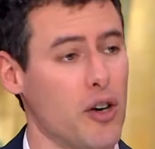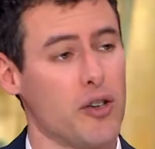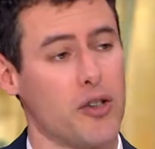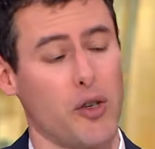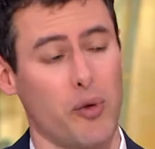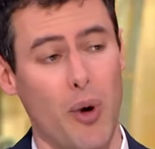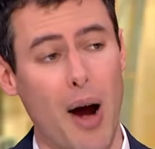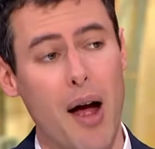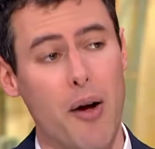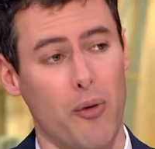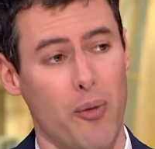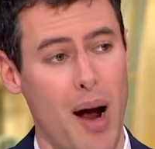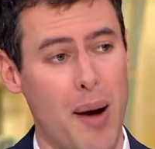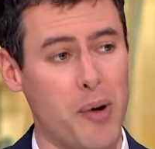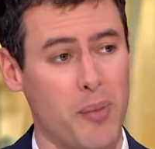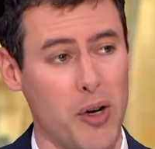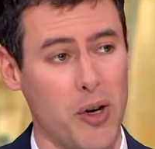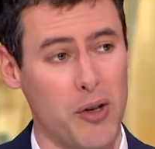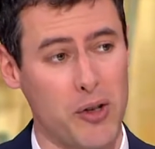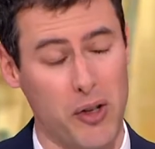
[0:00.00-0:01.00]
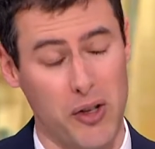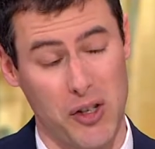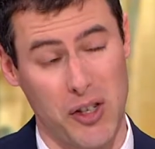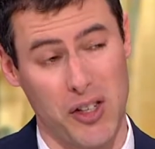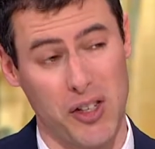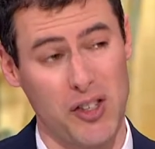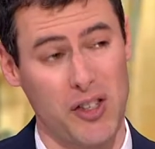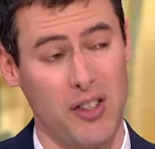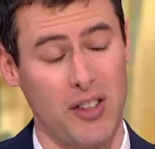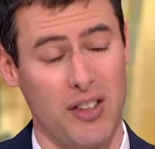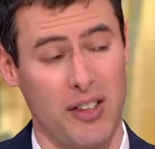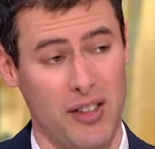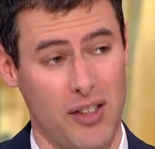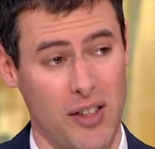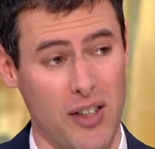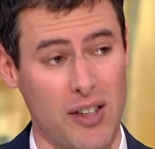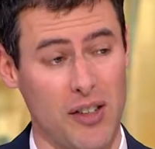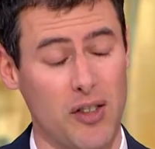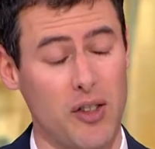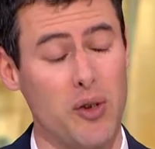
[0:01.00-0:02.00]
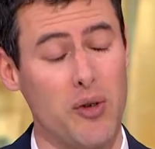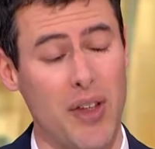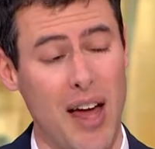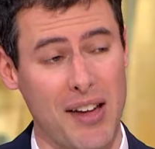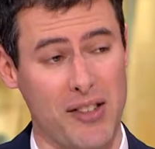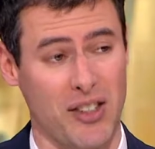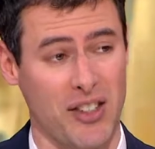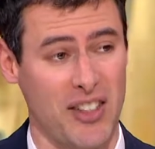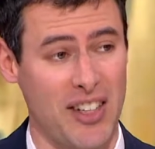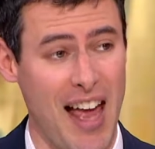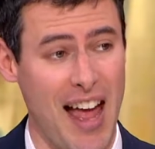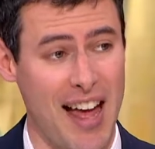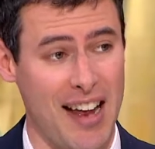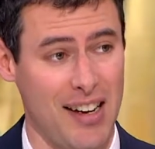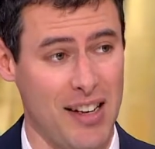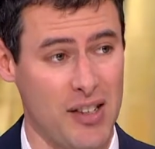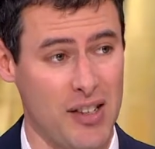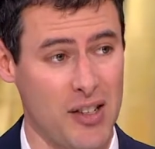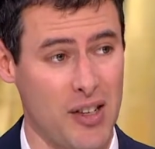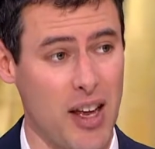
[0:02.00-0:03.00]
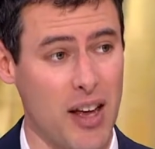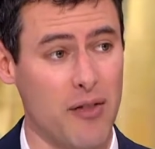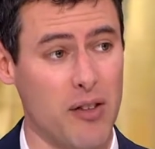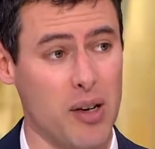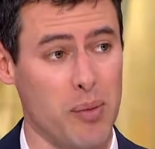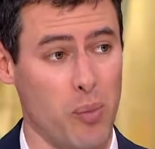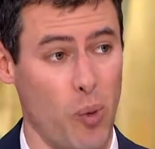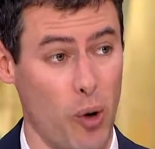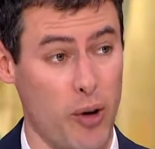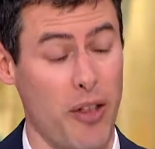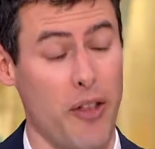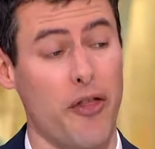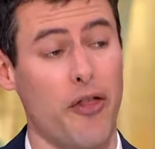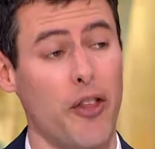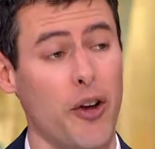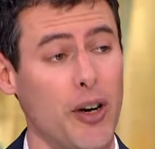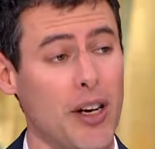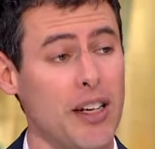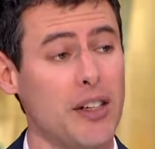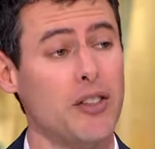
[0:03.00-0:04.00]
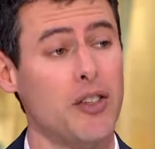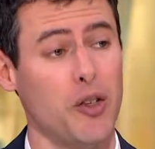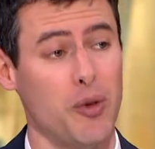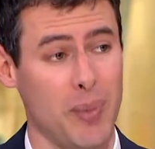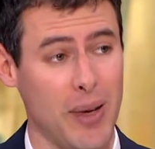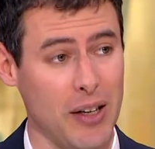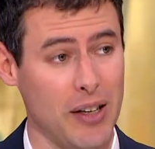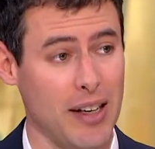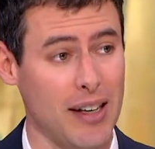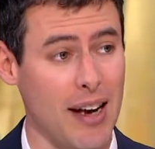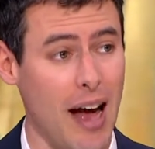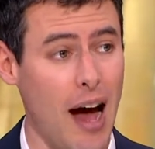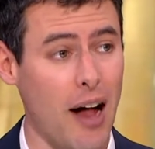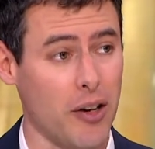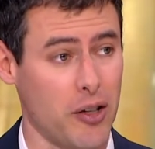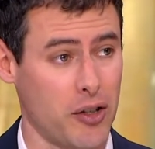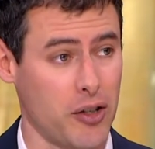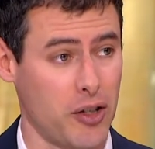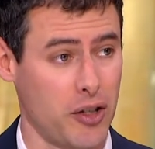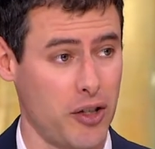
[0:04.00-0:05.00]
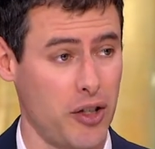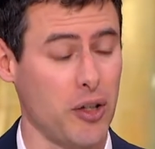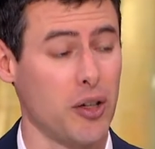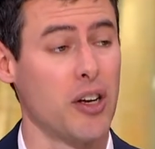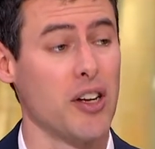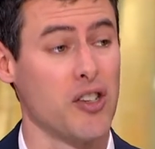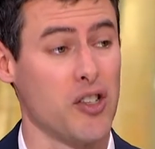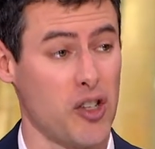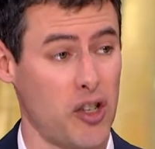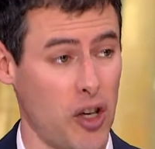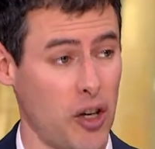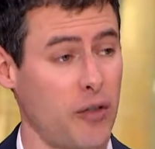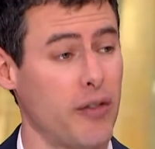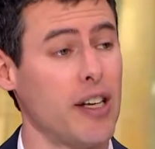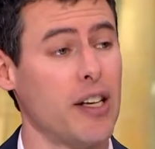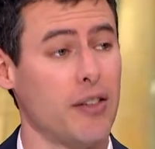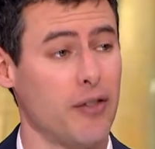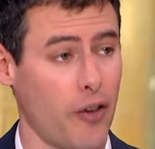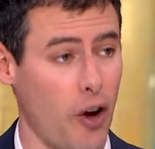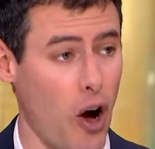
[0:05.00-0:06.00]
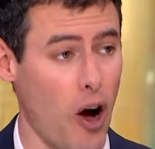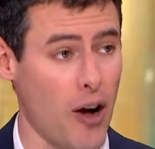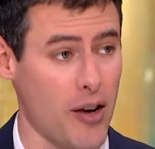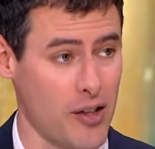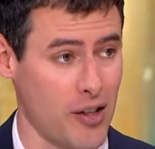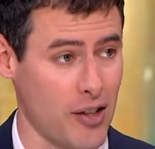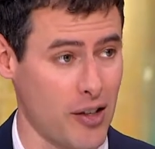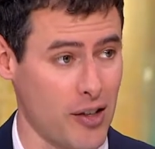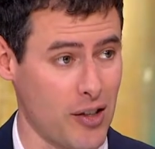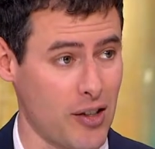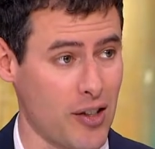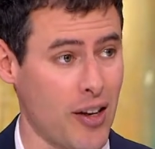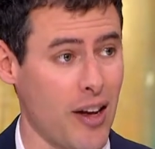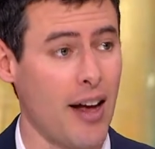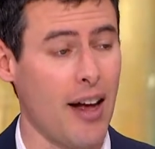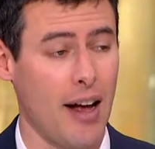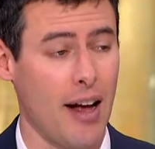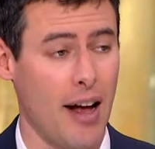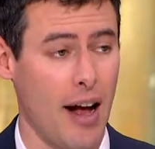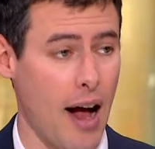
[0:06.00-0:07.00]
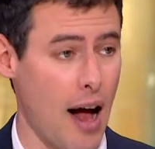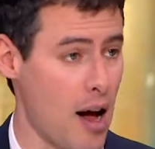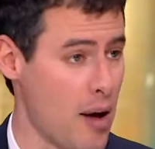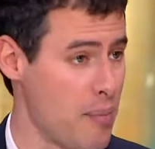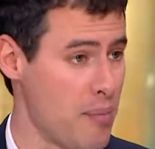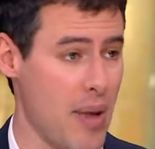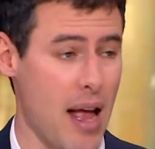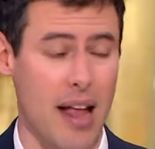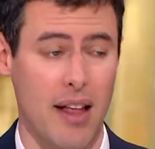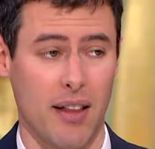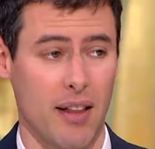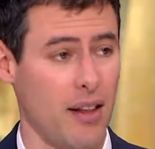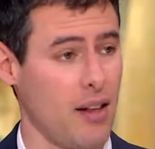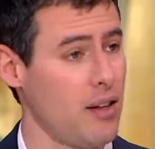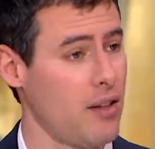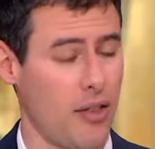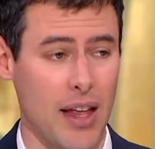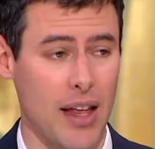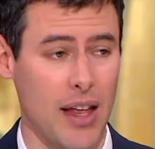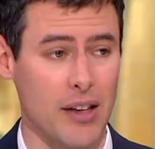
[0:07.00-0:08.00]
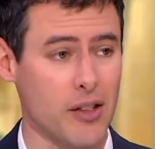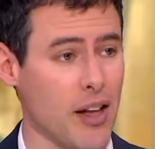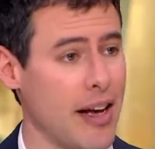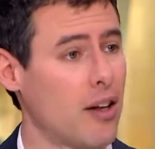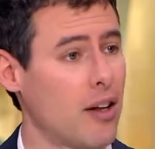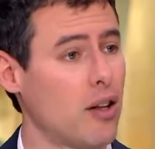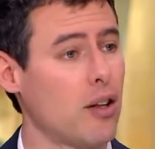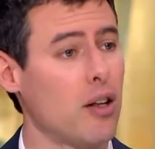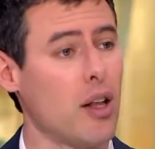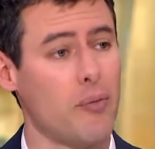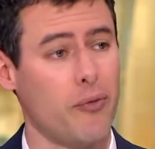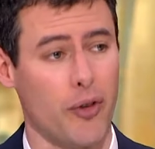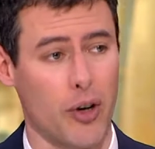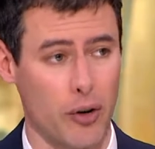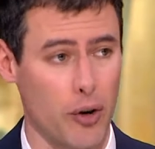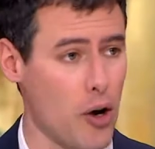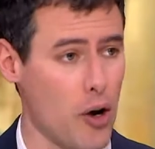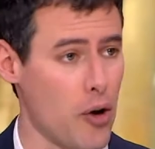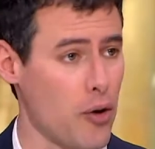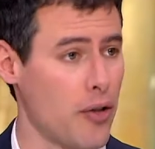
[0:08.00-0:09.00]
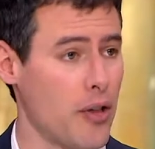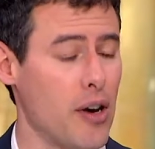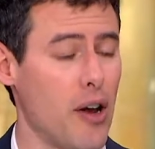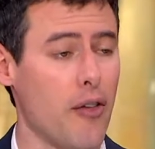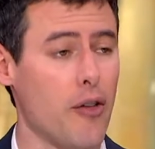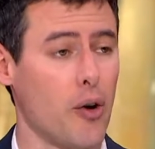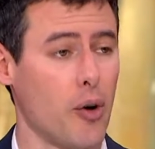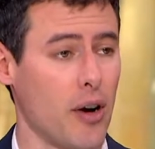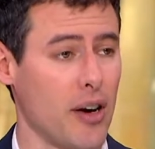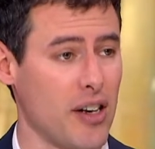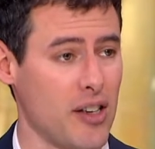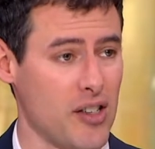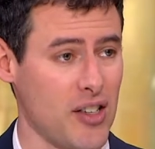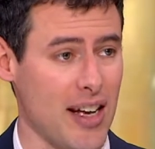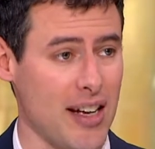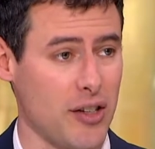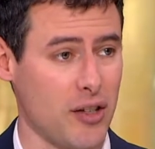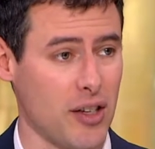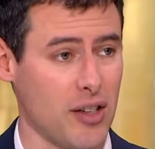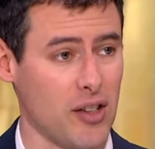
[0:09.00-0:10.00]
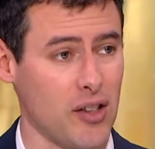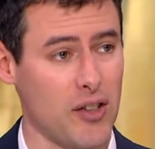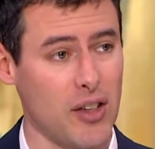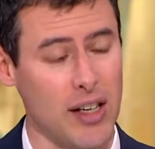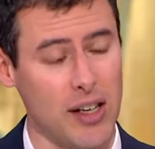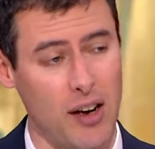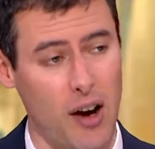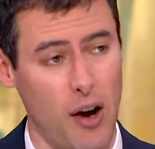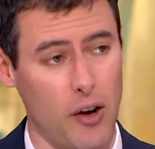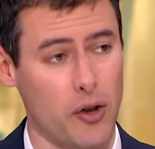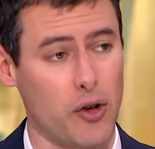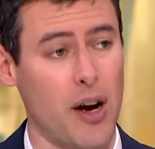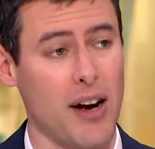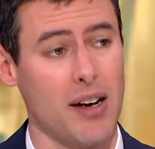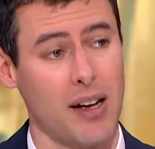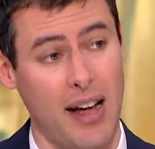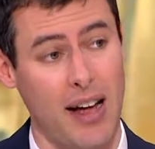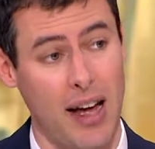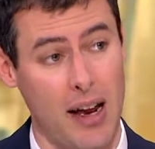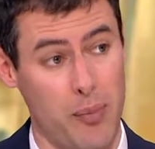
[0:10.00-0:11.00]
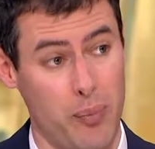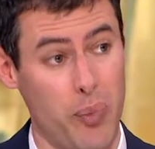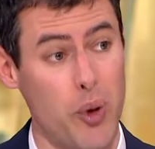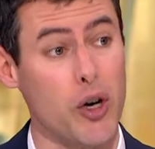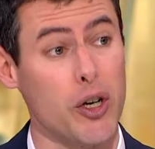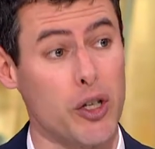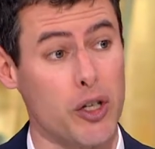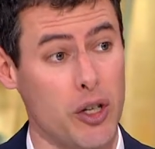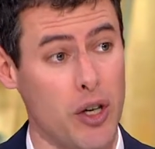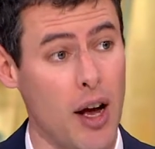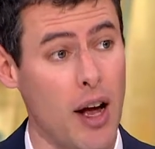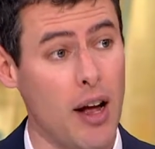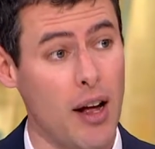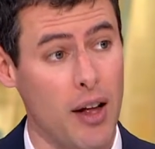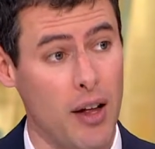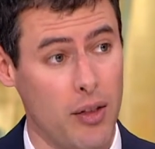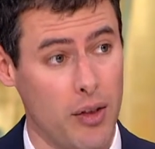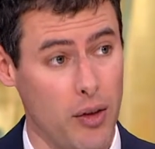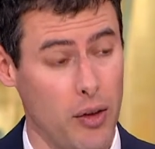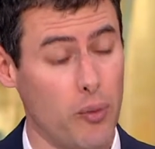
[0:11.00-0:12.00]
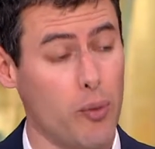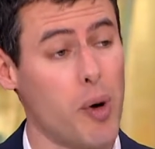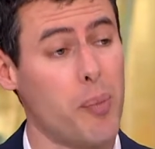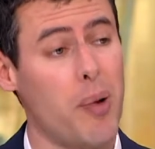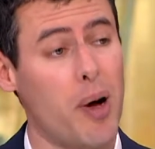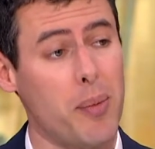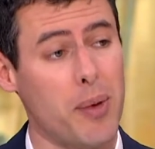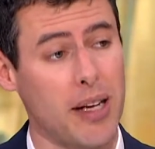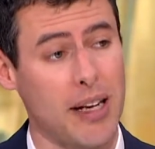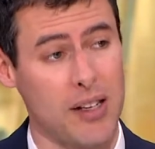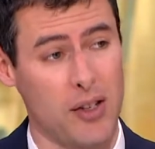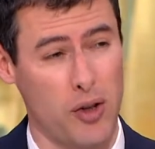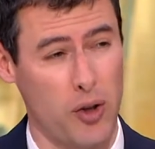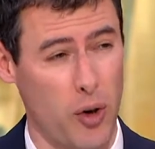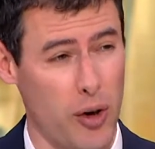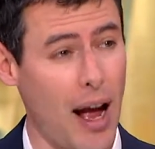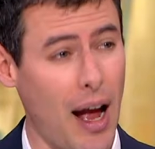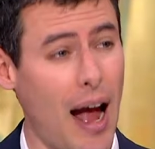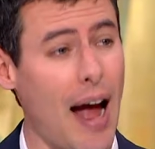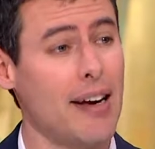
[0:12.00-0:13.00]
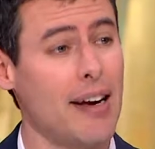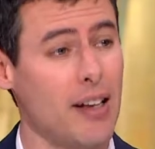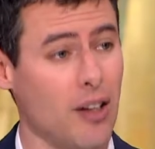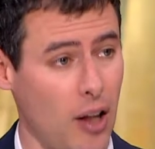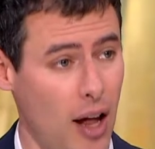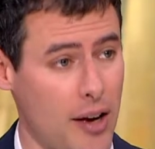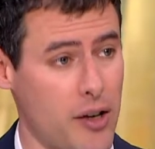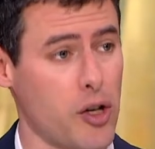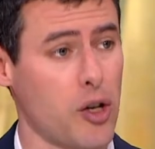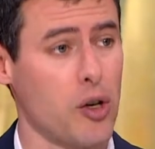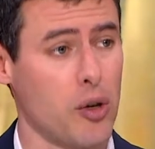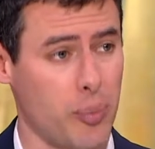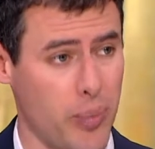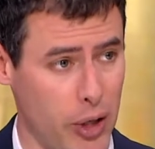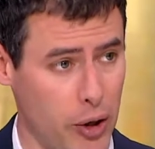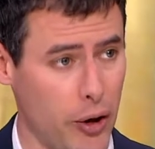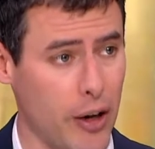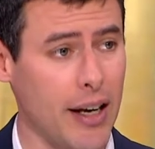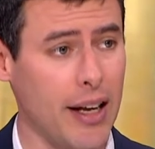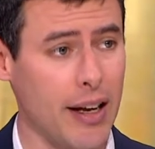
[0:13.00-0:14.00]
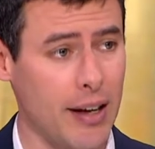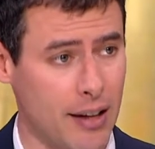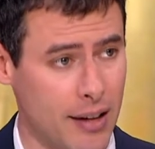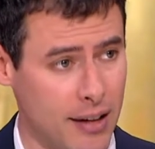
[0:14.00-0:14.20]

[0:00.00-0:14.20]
So Robert Mercer, since 2010, has given more than $32 million to conservative causes. Things like Club for Growth and other organizations that are trying to kind of push Republicans toward ideological purity.